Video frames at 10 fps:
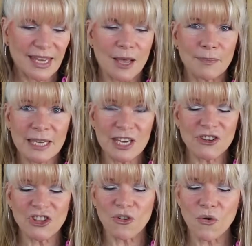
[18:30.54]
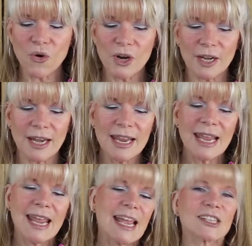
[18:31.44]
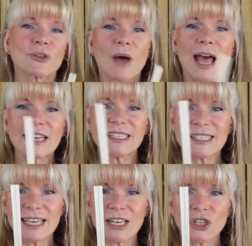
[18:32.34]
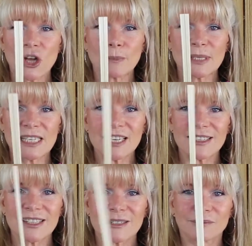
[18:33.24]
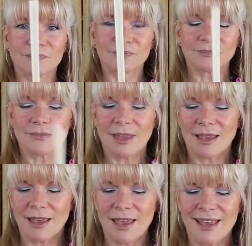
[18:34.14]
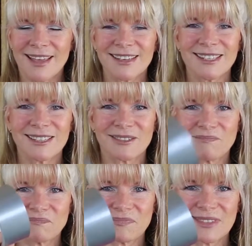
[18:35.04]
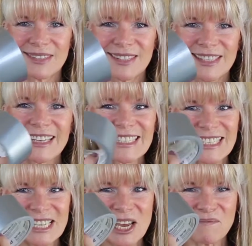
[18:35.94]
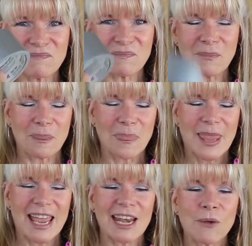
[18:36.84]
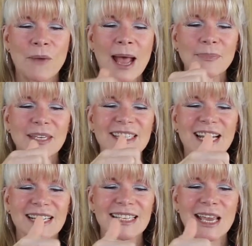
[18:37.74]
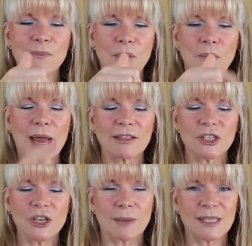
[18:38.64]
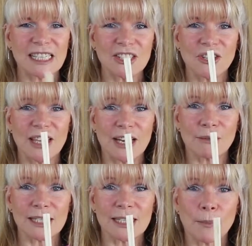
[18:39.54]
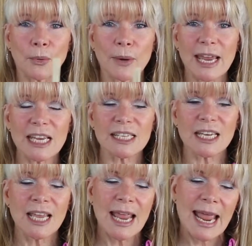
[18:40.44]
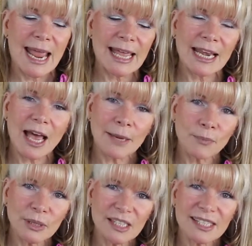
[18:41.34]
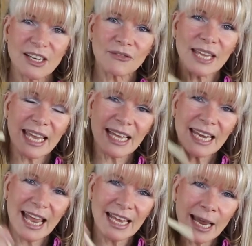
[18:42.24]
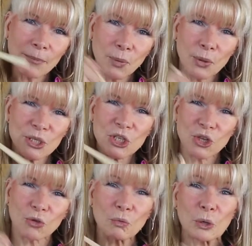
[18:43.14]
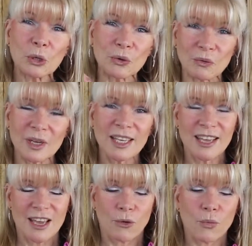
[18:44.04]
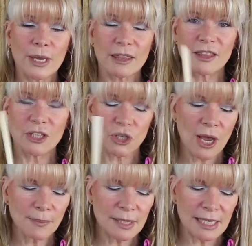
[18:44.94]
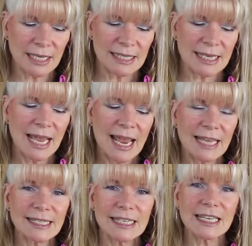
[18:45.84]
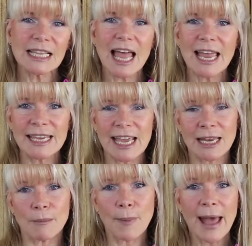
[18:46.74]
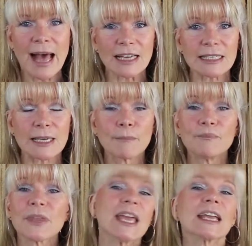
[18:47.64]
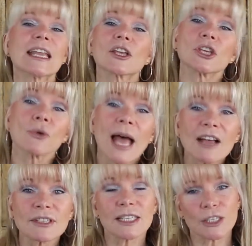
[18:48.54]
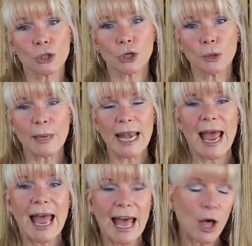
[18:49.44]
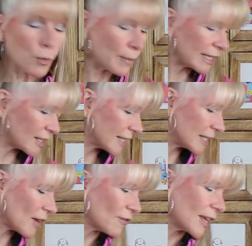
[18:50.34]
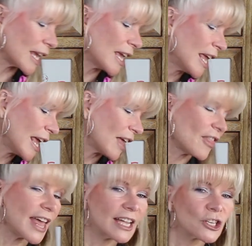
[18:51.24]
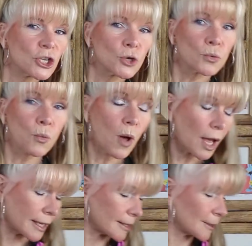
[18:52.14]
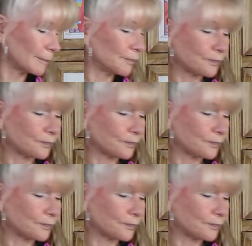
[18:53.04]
up here in the horn. So I just take chopsticks and duct tape, and I wrap the duct tape around the chopsticks so they don't separate, and I put the stuffing in and I push through with the chopsticks until I get it packed. Now you have to determine how much stuffing that you want.